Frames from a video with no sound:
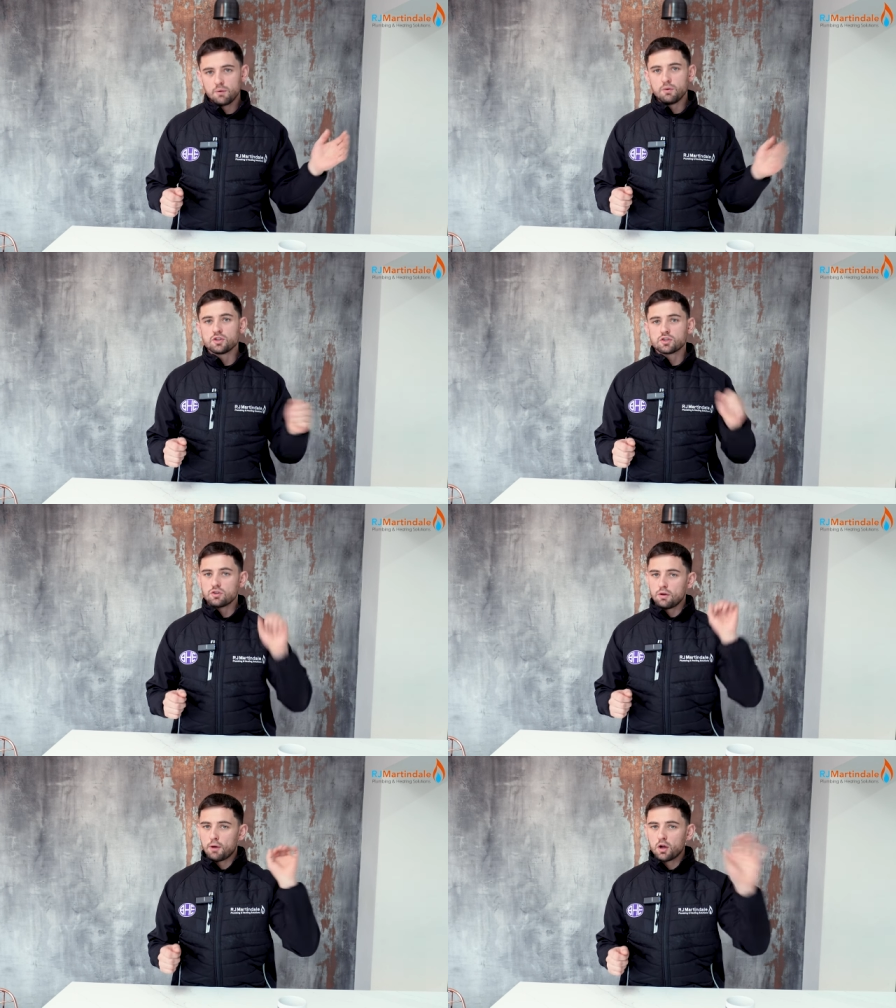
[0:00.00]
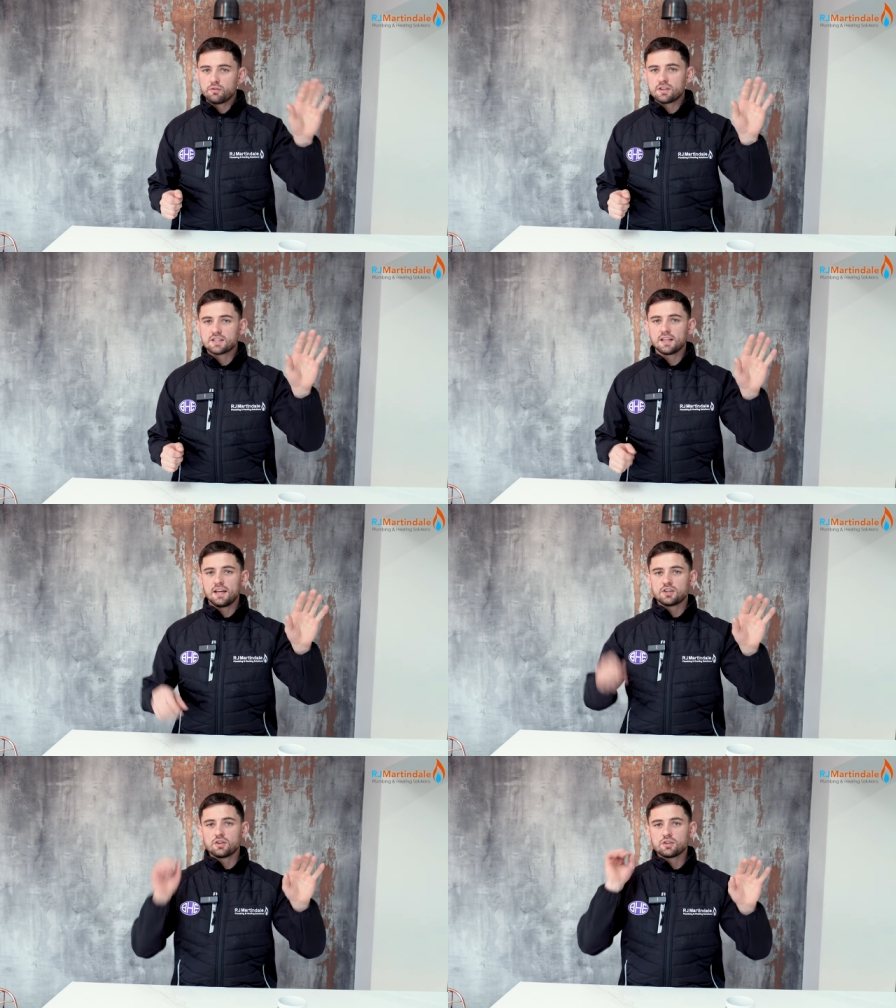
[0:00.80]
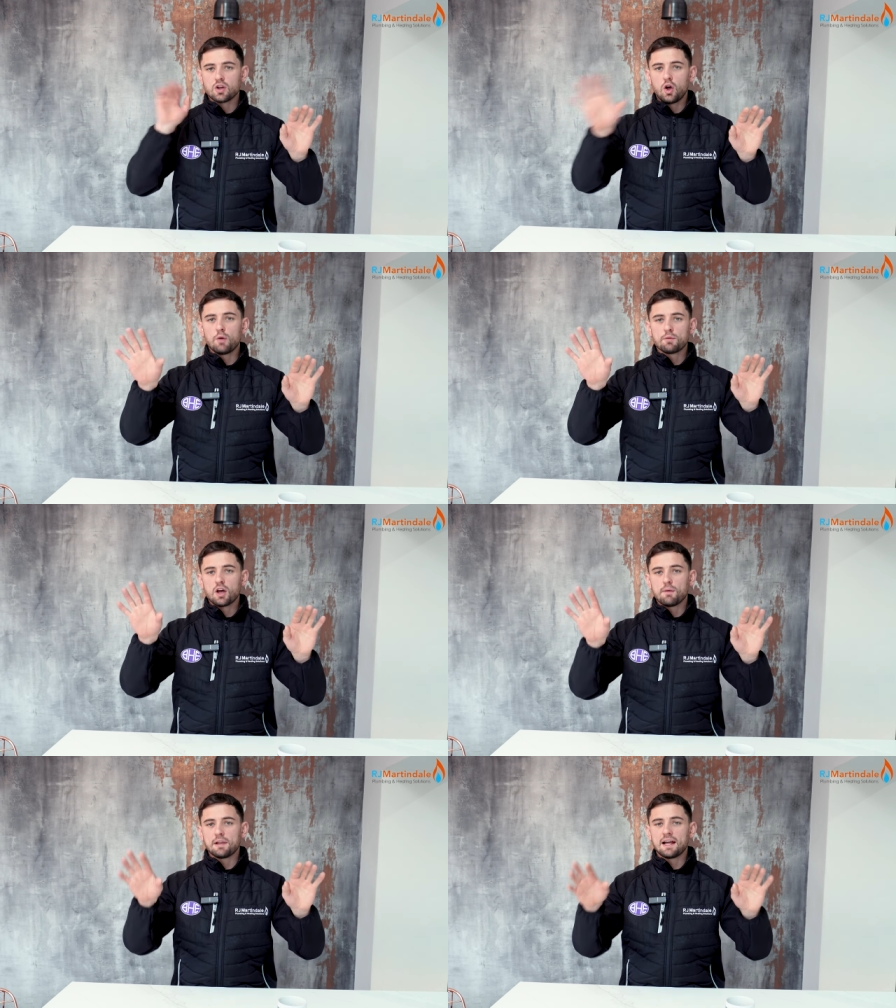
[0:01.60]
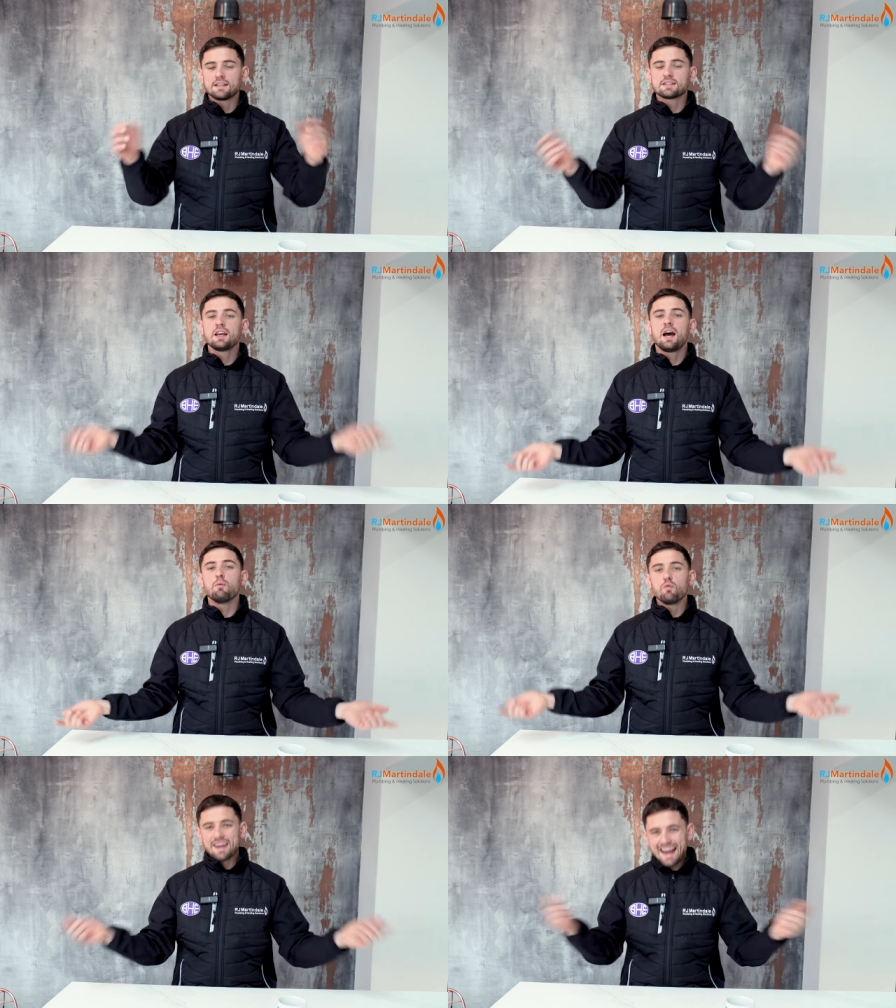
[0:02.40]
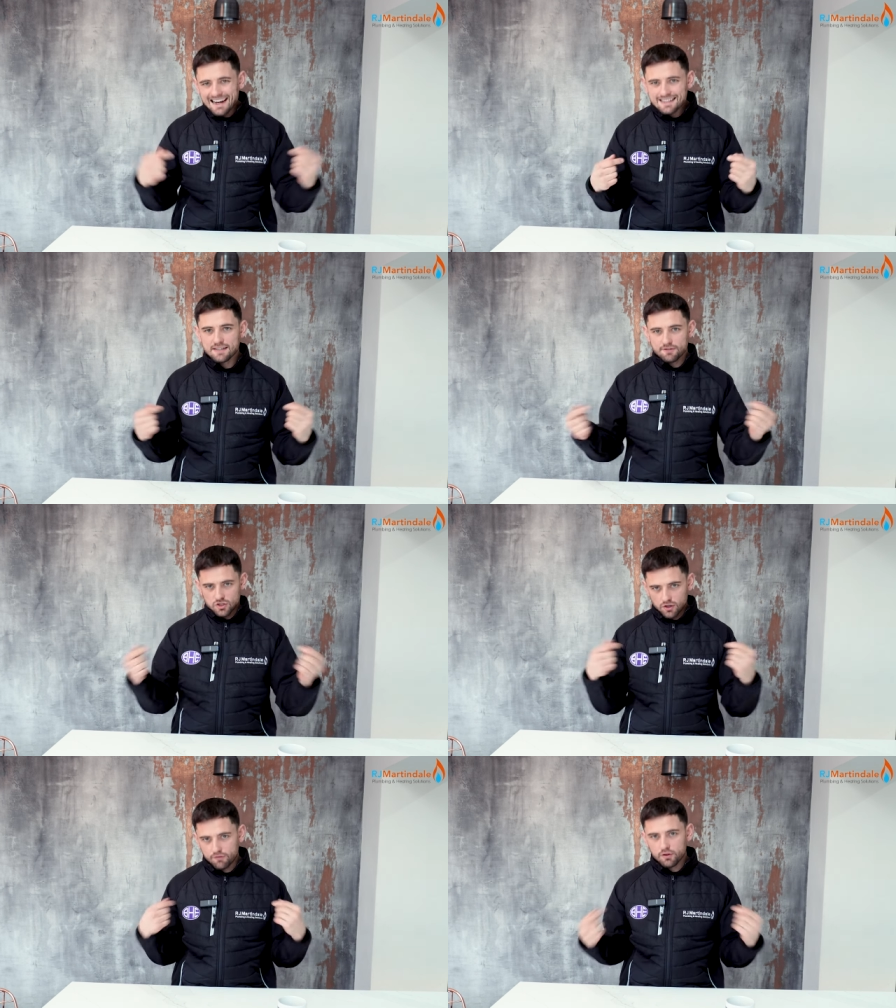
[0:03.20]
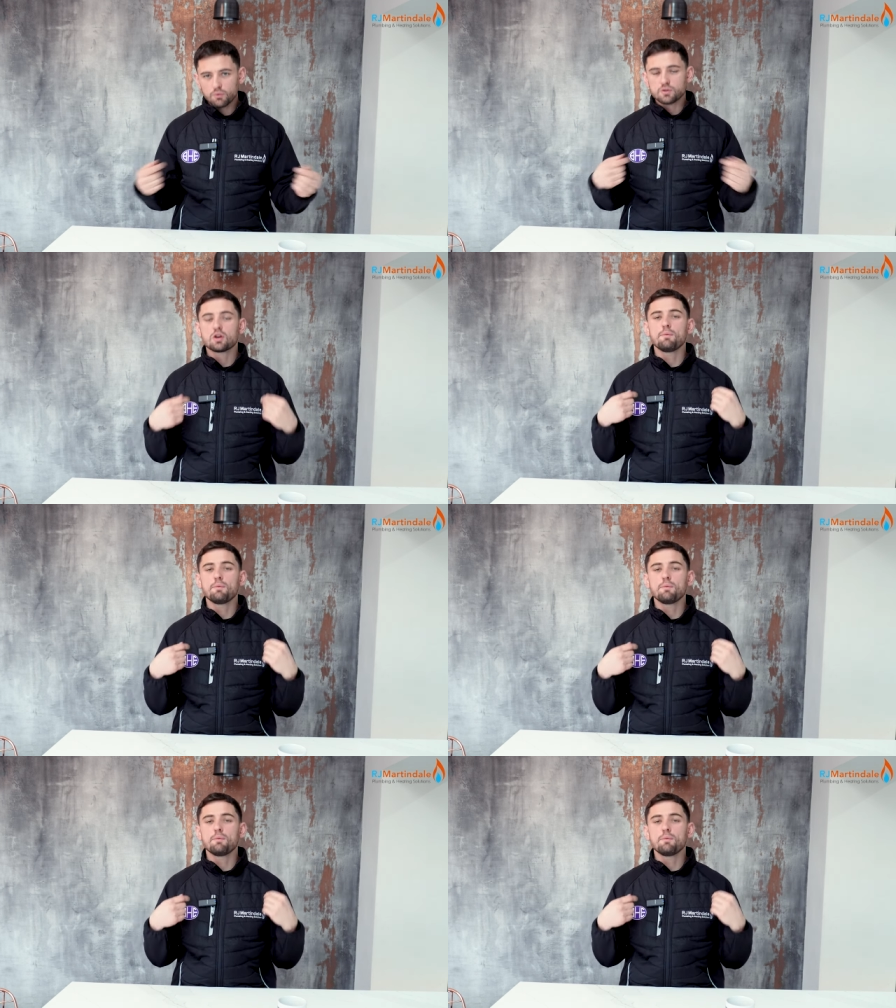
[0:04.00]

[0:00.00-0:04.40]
We just do boiler installations, home care plans, and reactive stuff that was